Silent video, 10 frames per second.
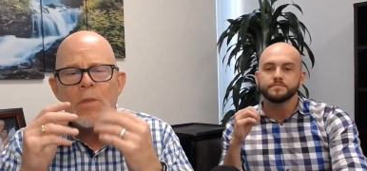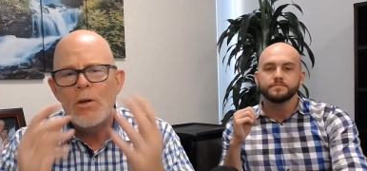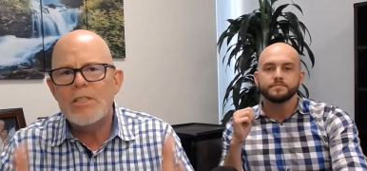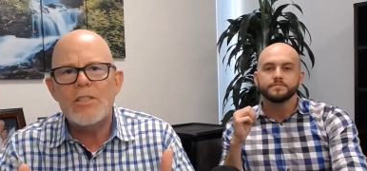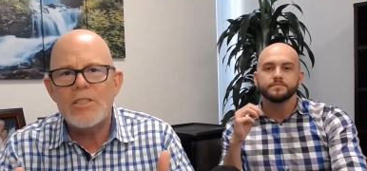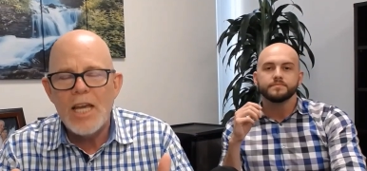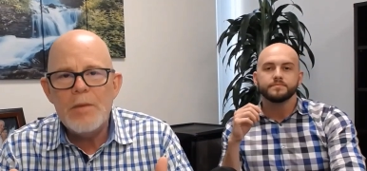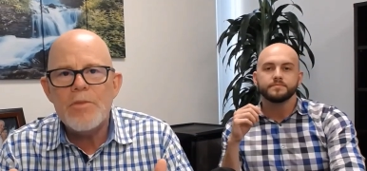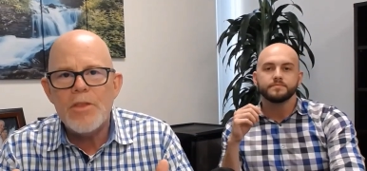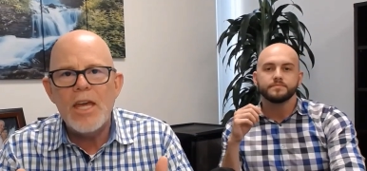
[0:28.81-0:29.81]
Speaker 1: It's the
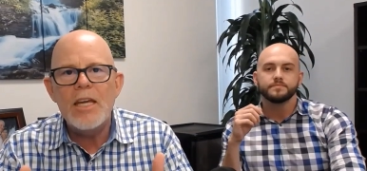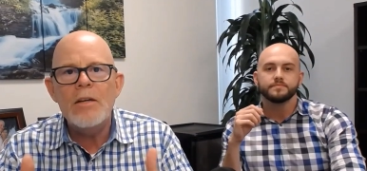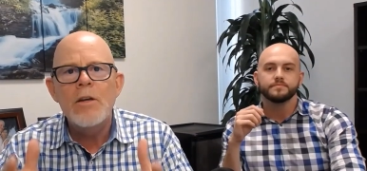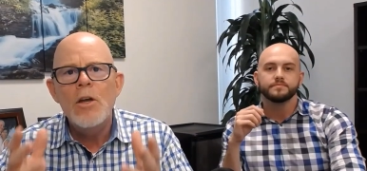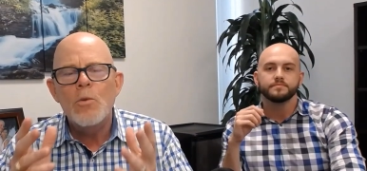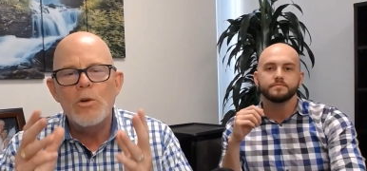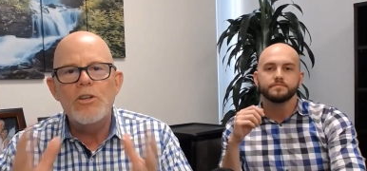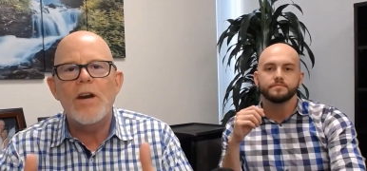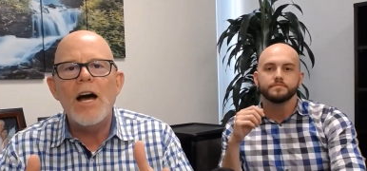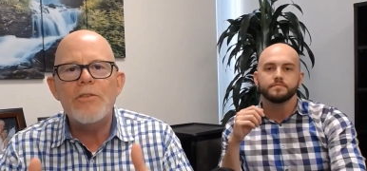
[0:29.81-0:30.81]
same thing when
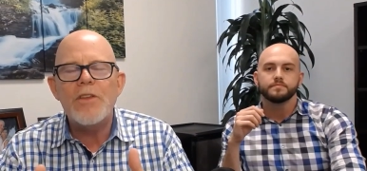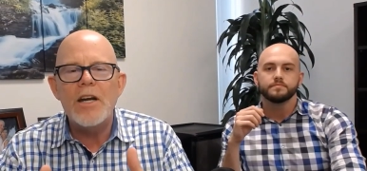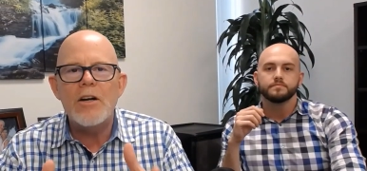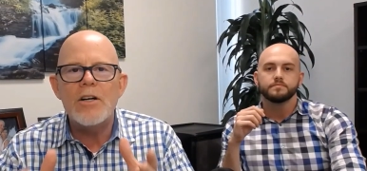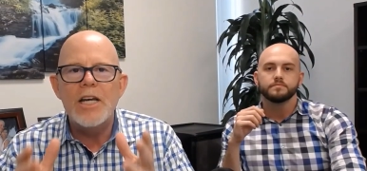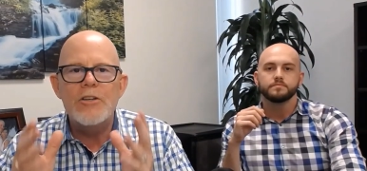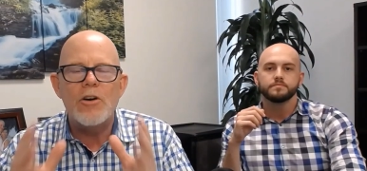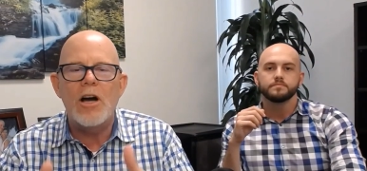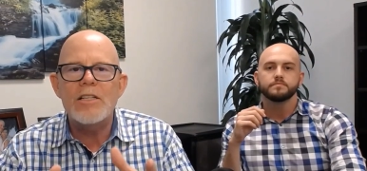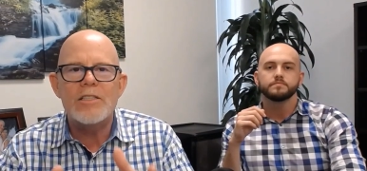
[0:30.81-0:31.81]
you're out there and you're
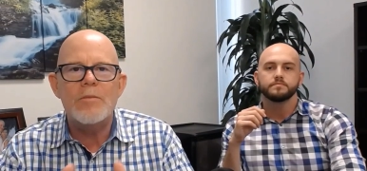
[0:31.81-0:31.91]
on some